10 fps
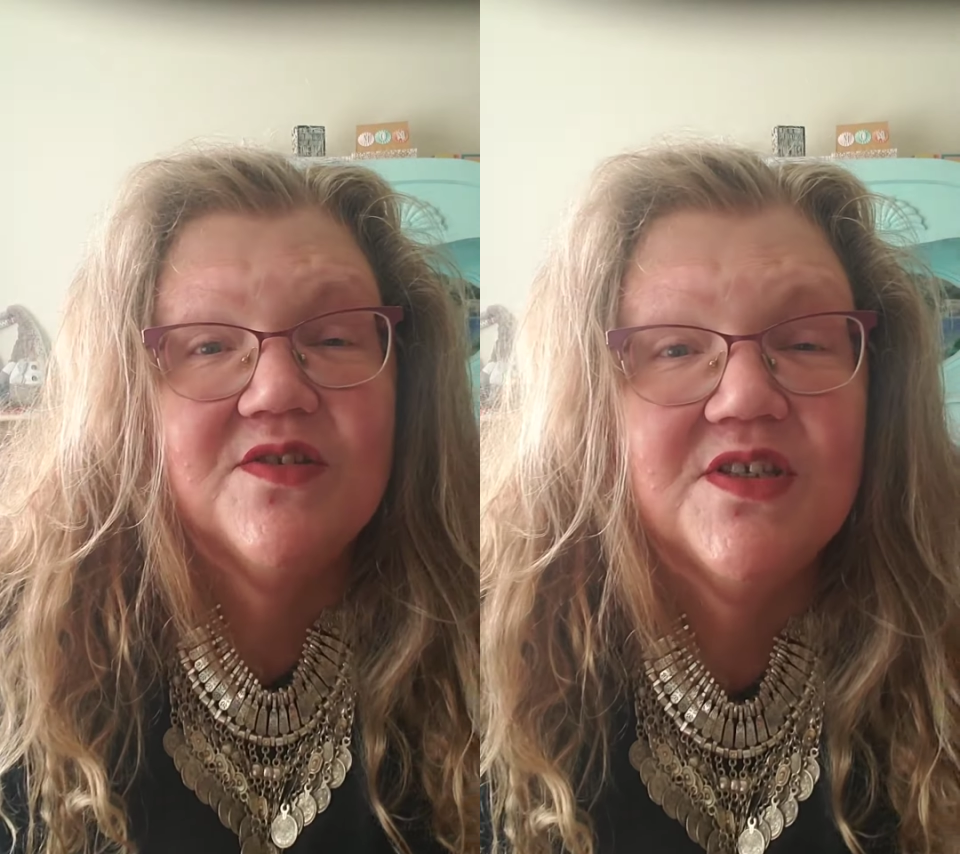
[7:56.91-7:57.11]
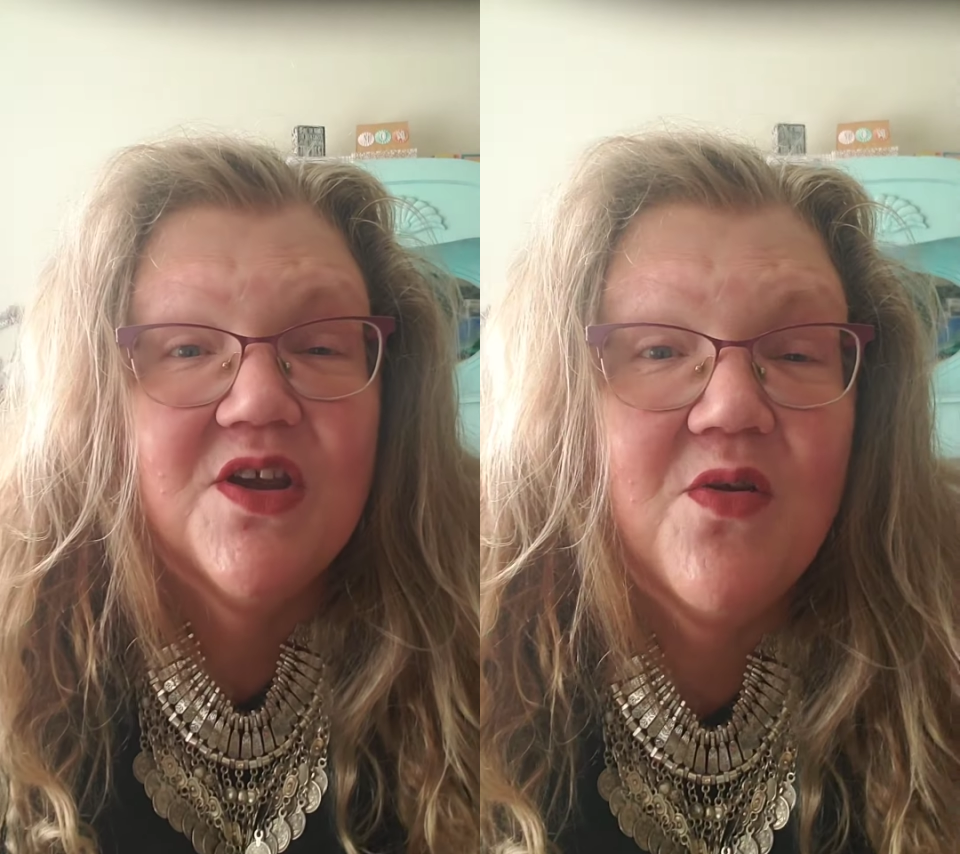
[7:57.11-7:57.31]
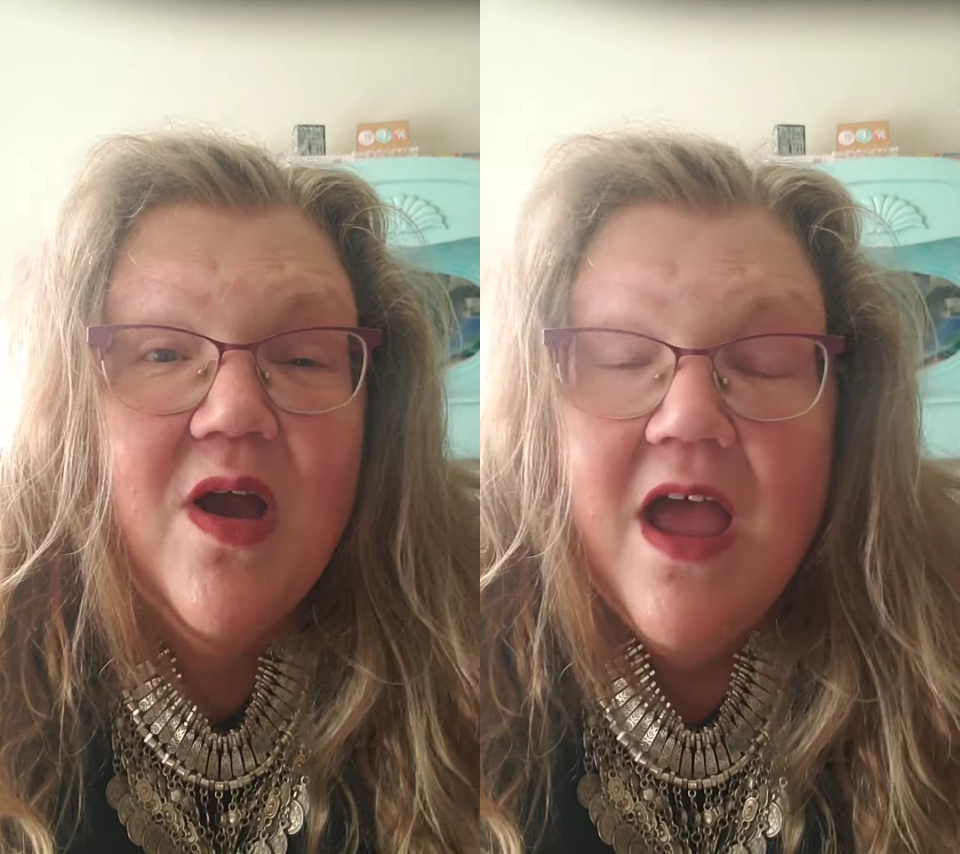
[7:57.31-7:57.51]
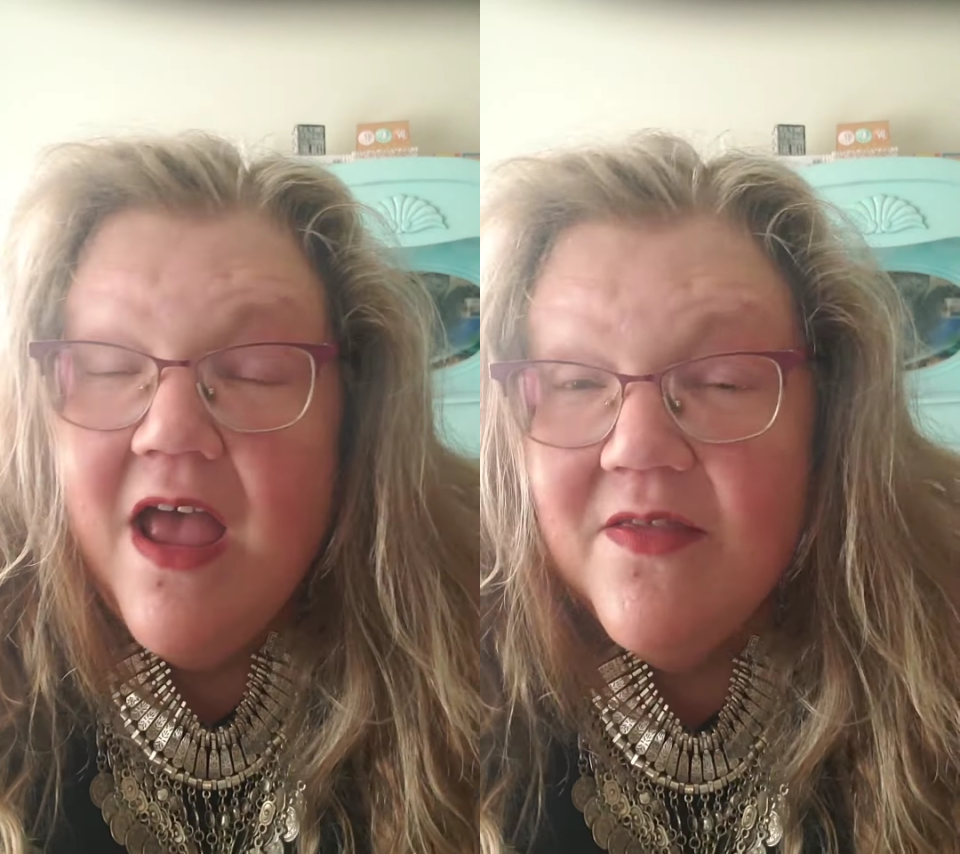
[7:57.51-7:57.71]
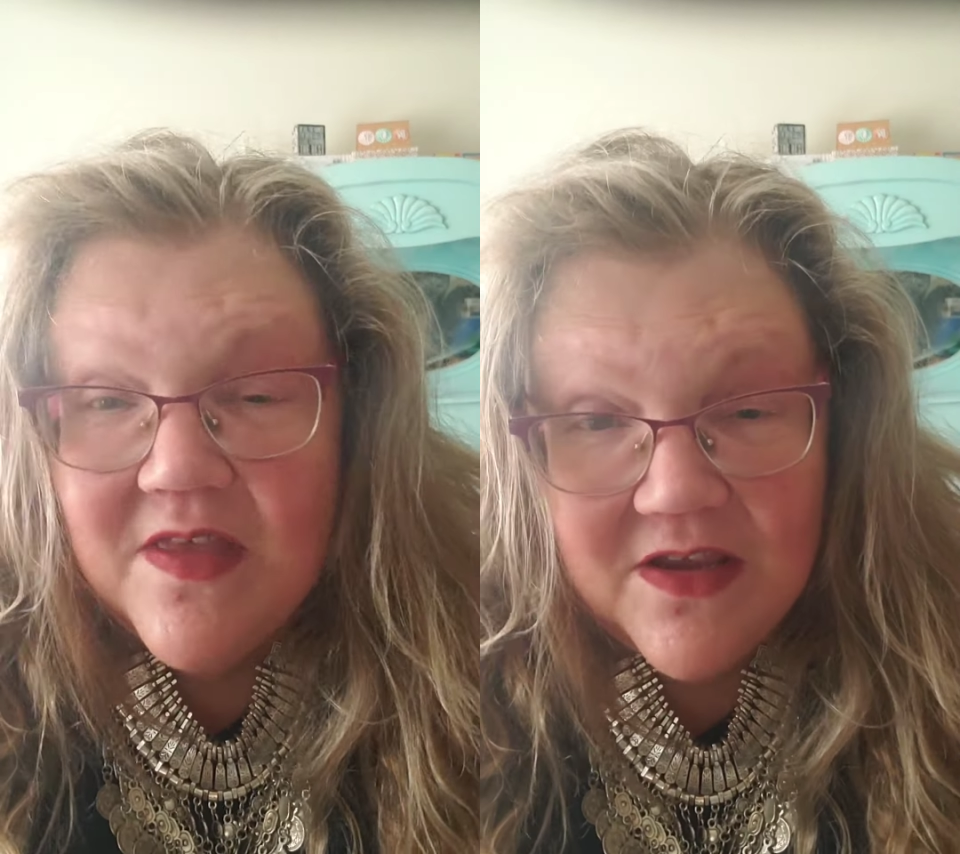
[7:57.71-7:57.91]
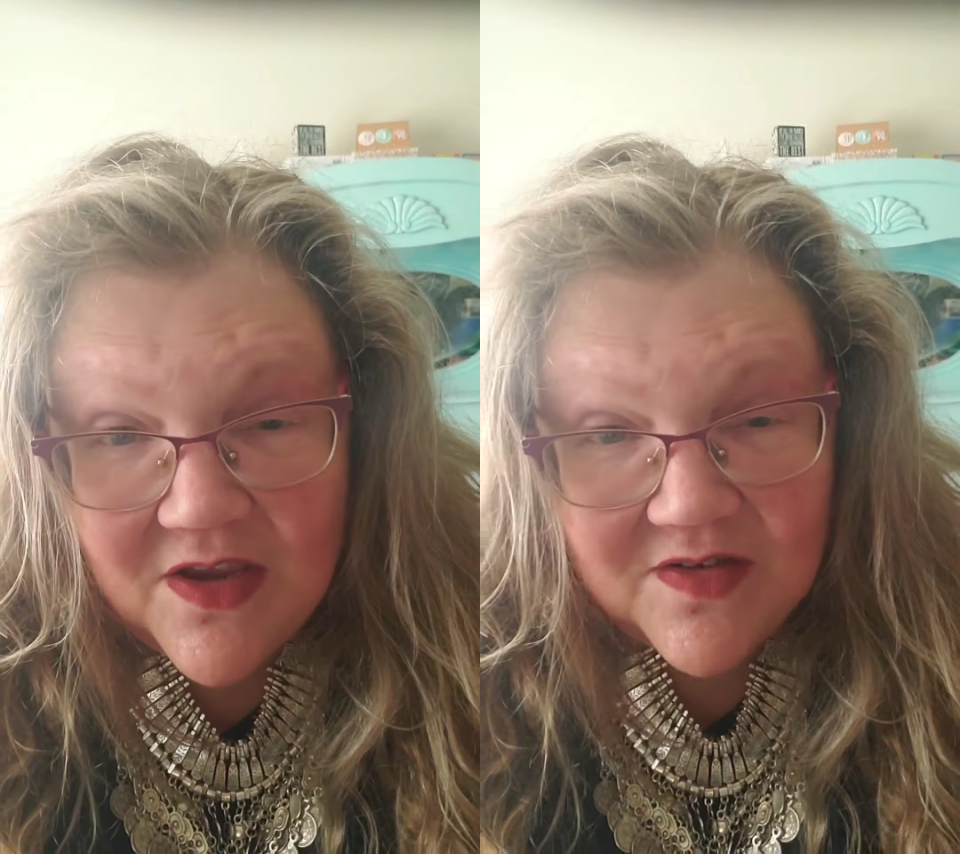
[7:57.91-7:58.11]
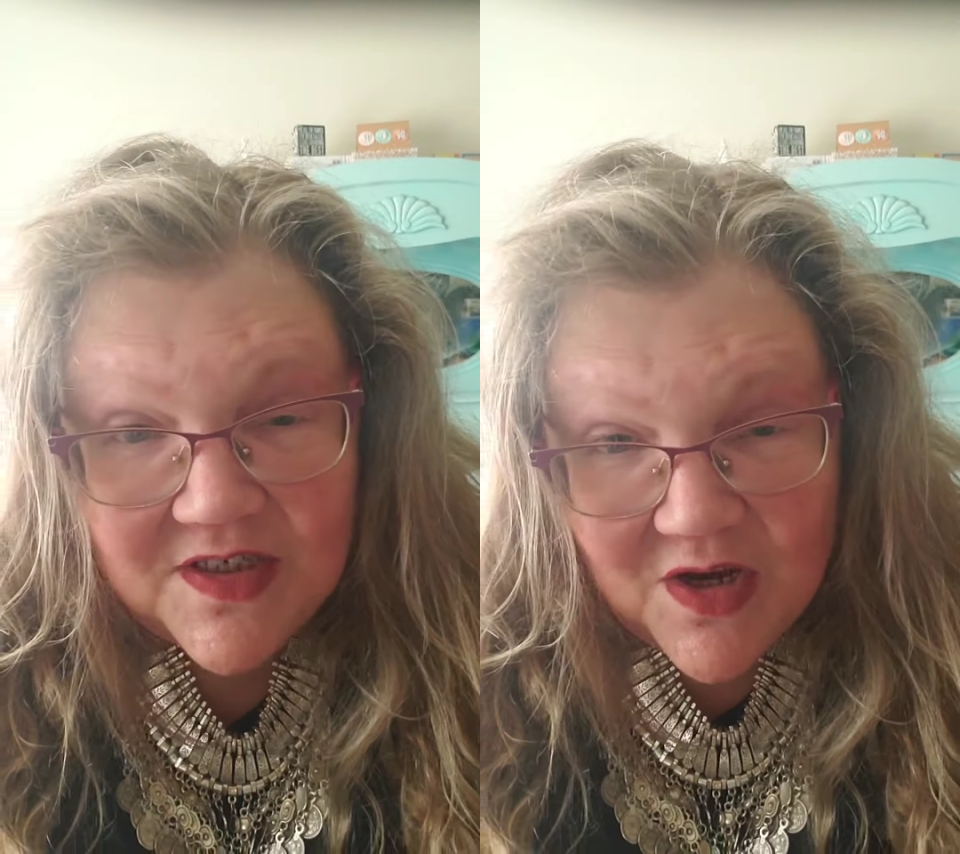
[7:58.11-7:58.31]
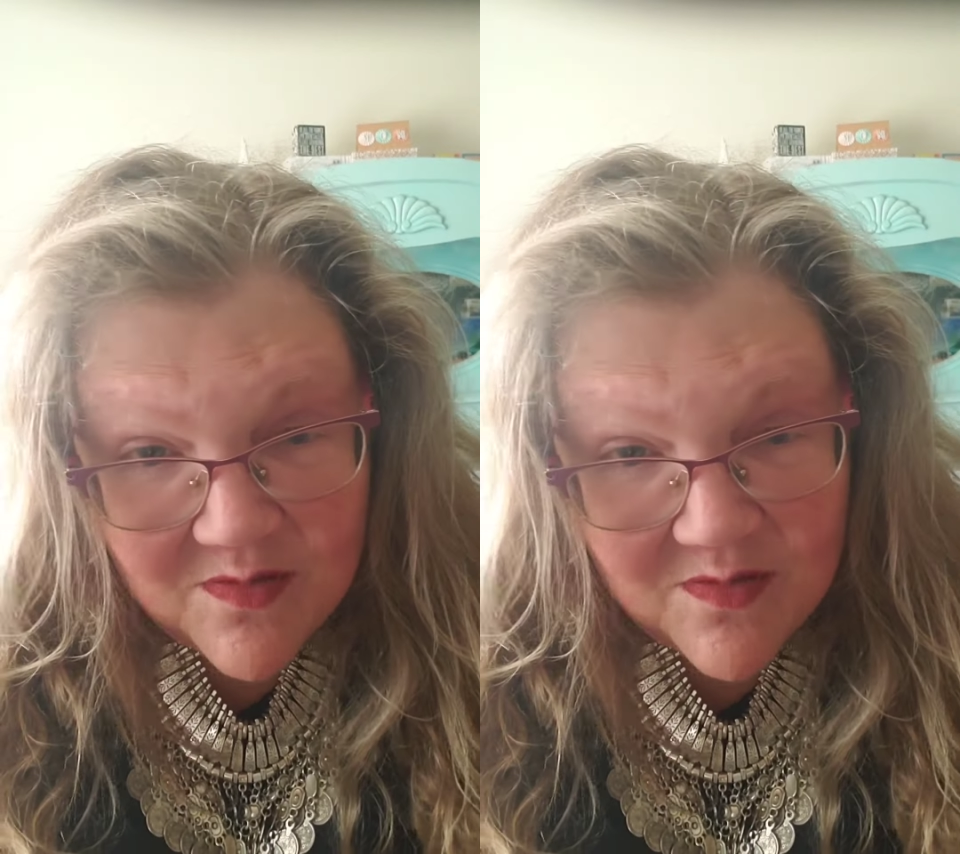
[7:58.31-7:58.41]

So thank you so